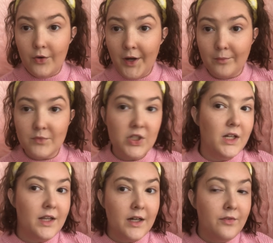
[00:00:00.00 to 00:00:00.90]
Okay, so
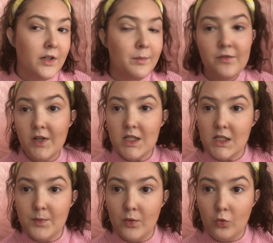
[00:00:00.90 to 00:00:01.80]
now that I feel like my face
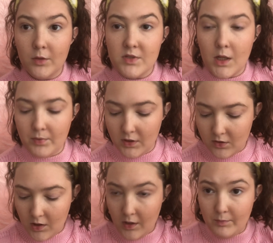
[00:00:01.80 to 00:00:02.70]
has been warmed up a
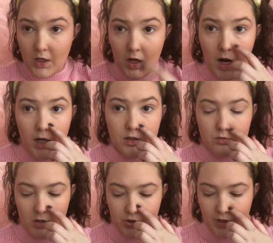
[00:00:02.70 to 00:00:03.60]
little and I'm not
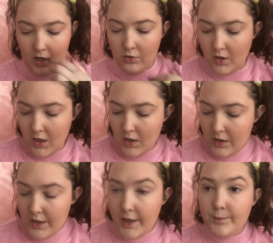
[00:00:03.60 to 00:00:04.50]
as washed out,
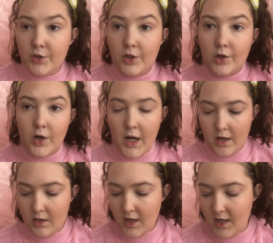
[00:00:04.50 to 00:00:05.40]
I'm gonna go
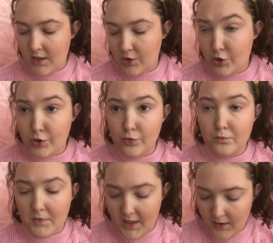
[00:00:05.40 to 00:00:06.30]
ahead and do
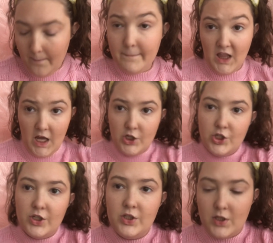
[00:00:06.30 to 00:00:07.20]
my
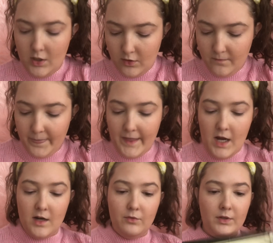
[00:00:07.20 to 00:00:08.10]
blush. So
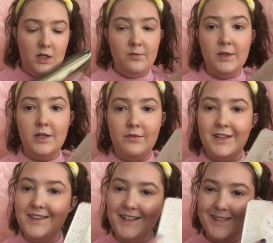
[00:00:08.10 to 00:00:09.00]
I really have been
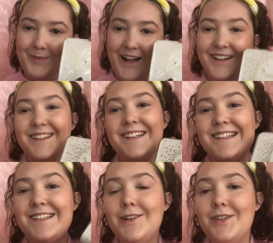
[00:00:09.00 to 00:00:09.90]
loving this palette
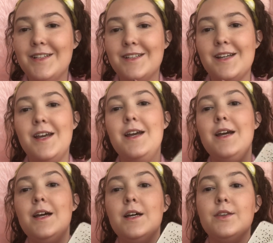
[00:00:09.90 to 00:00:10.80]
still. This is
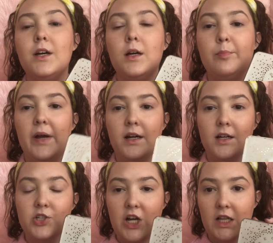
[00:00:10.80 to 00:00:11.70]
the
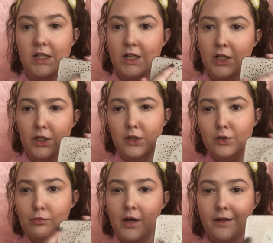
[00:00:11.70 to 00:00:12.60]
Becca Jaclyn
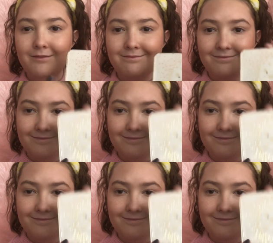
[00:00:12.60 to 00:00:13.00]
Hill one.